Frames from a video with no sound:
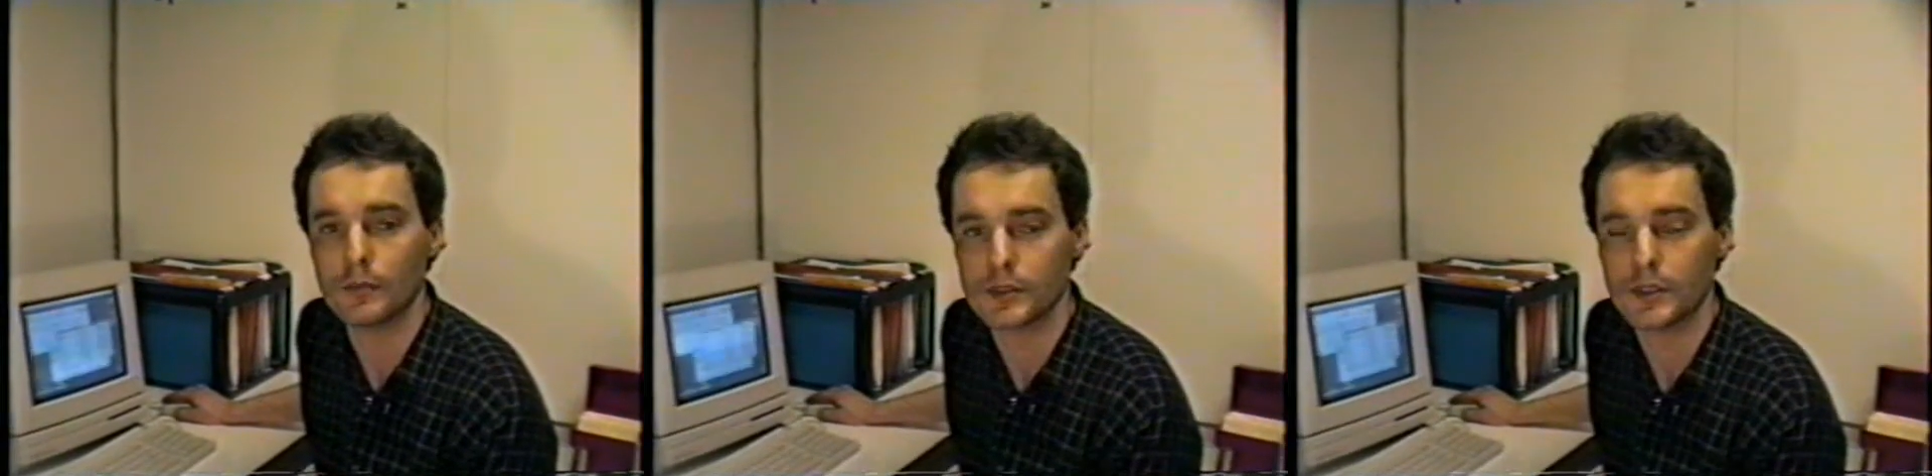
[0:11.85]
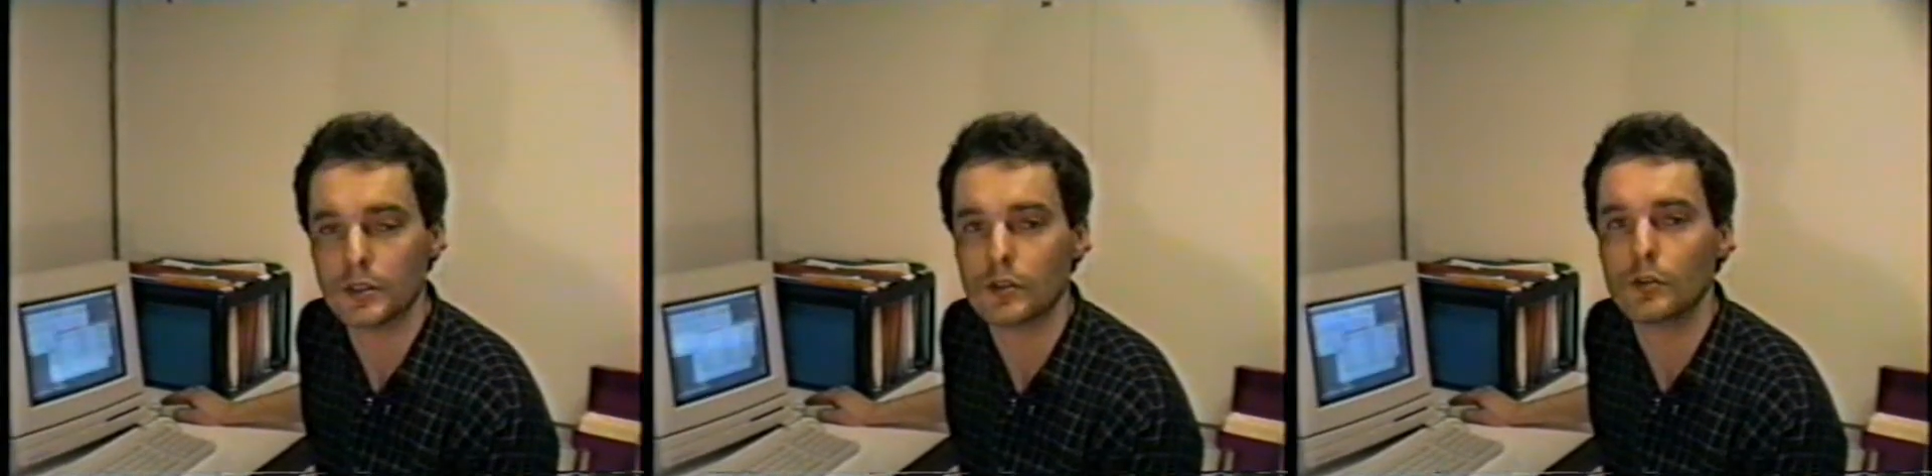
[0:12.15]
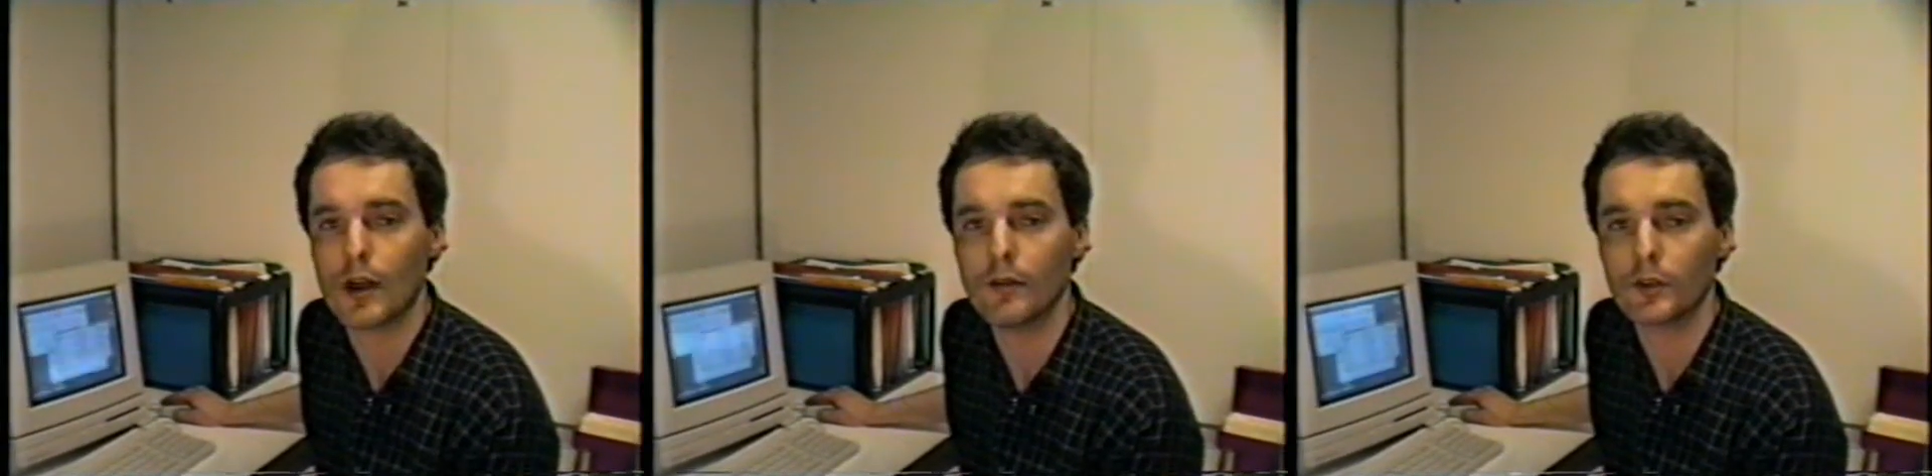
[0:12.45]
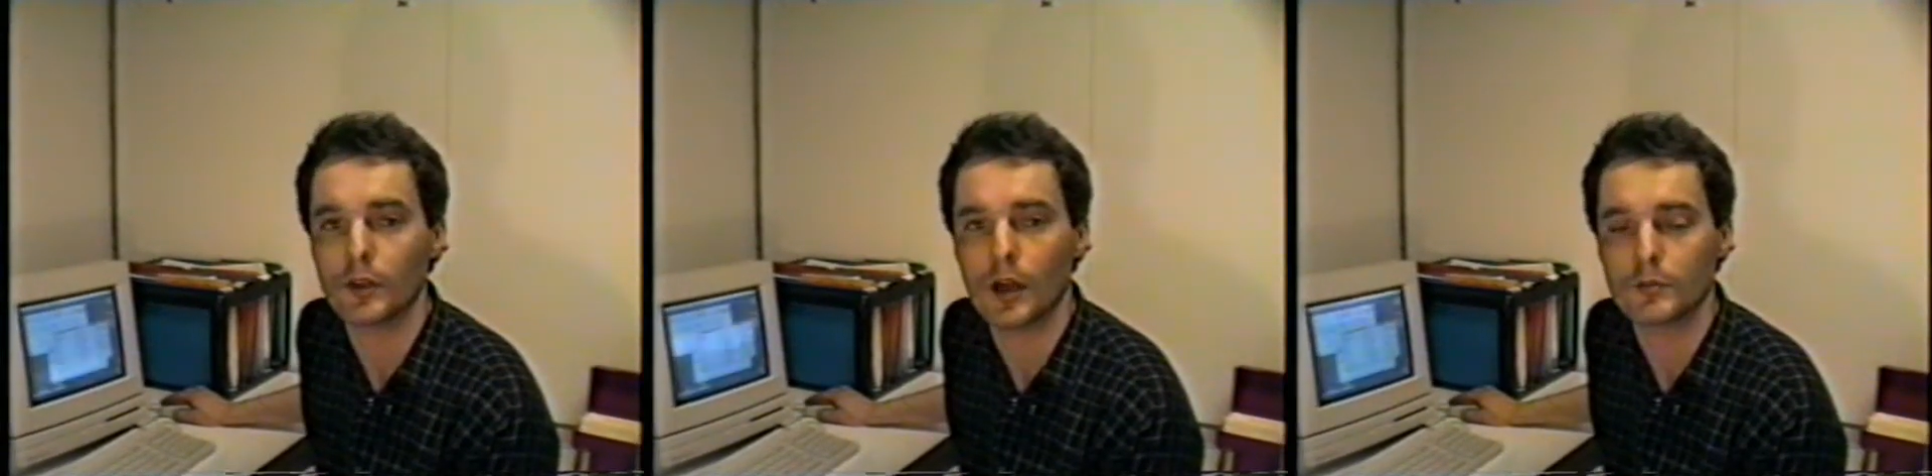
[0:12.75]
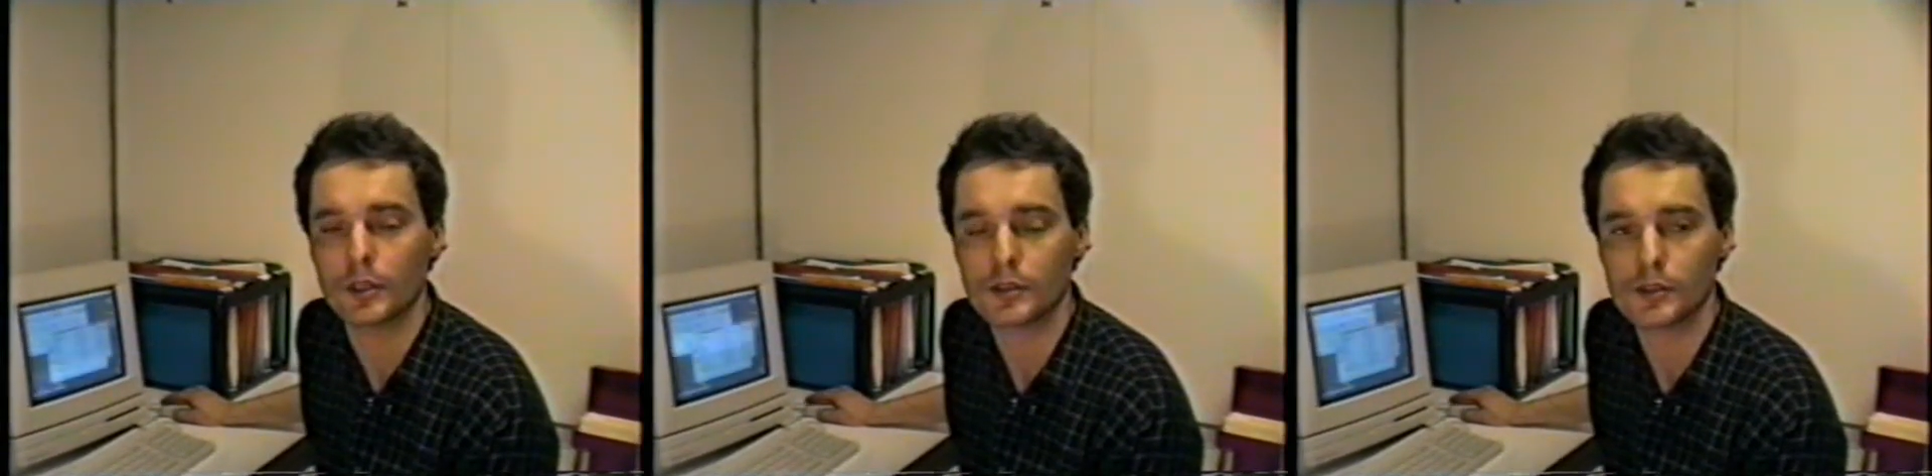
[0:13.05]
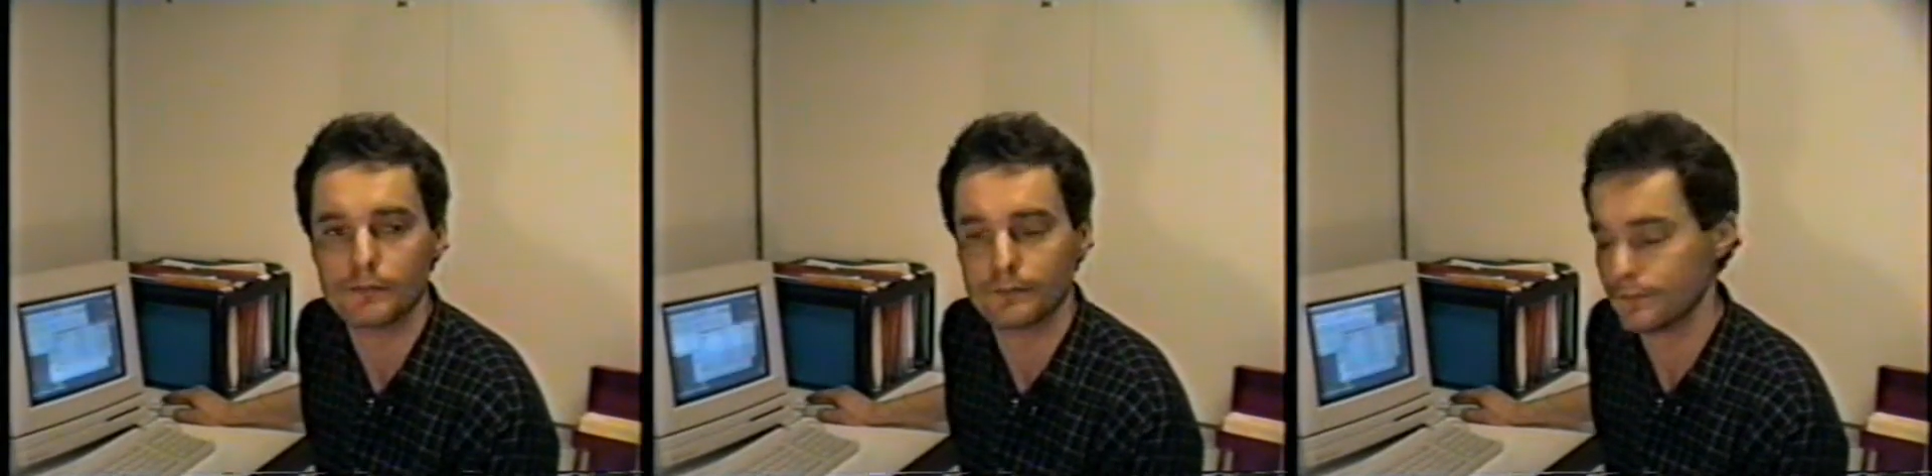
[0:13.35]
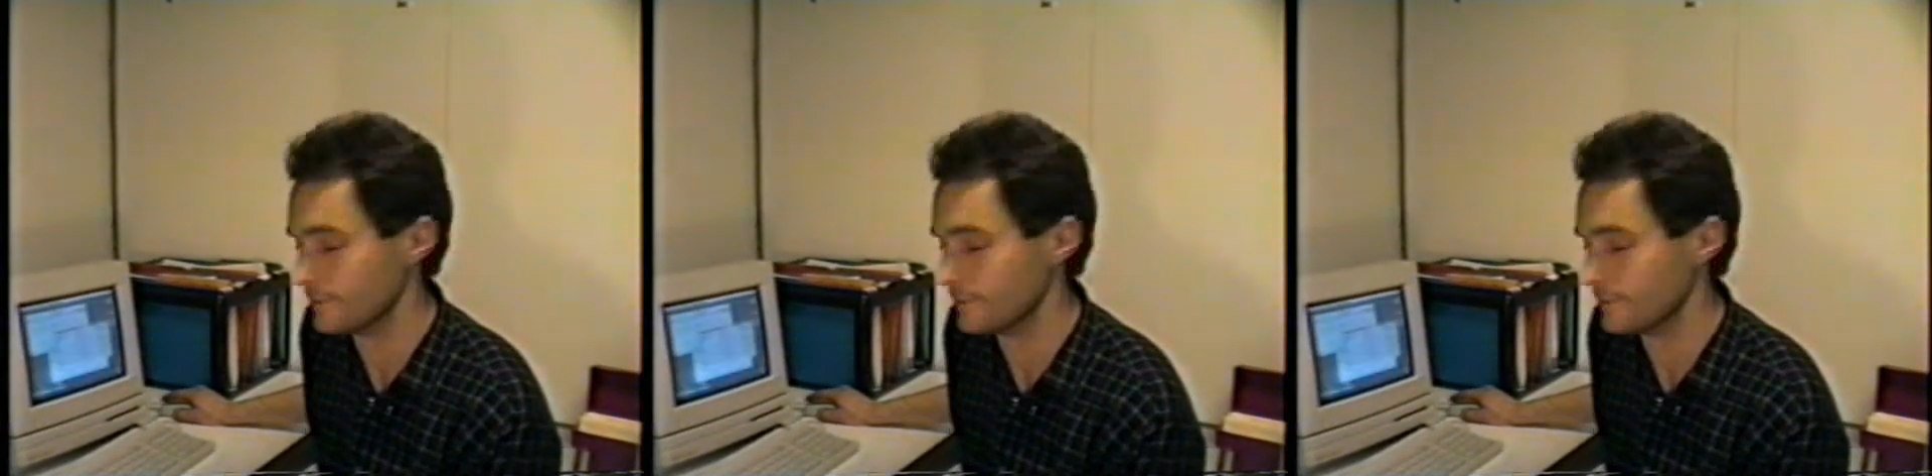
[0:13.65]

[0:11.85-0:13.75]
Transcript: and position graphical objects.